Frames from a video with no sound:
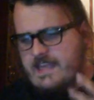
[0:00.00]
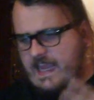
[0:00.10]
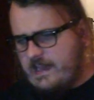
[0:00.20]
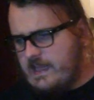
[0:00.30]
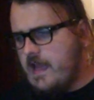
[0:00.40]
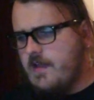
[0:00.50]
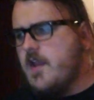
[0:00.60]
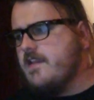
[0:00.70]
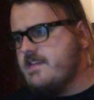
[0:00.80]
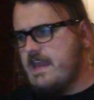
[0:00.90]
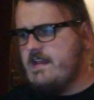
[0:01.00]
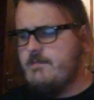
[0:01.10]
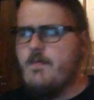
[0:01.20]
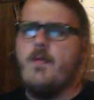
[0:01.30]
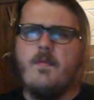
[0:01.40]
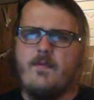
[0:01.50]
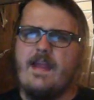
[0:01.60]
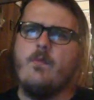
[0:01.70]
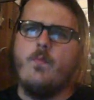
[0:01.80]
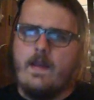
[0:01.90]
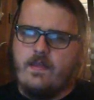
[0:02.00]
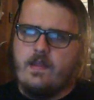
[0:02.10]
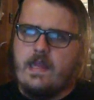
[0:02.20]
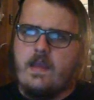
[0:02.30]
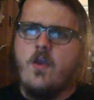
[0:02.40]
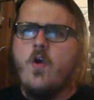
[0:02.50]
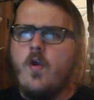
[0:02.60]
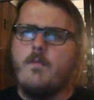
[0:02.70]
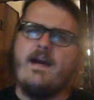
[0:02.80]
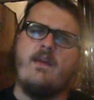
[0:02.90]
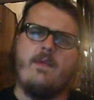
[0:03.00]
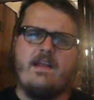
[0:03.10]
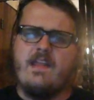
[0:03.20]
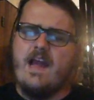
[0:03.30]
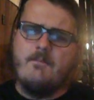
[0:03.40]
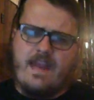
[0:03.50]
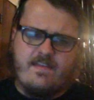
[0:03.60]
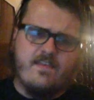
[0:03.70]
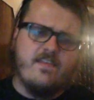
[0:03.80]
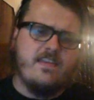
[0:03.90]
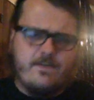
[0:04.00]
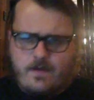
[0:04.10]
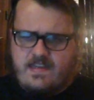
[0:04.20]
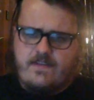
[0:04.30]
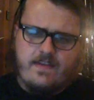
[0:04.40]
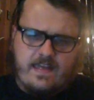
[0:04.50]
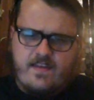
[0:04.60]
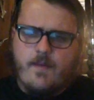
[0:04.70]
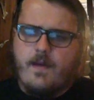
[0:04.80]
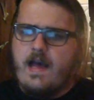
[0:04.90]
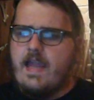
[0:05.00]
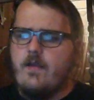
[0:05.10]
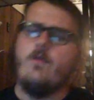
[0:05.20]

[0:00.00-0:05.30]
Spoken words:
daily, not daily, but probably more like monthly or bi-weekly updates as to different DVDs I buy,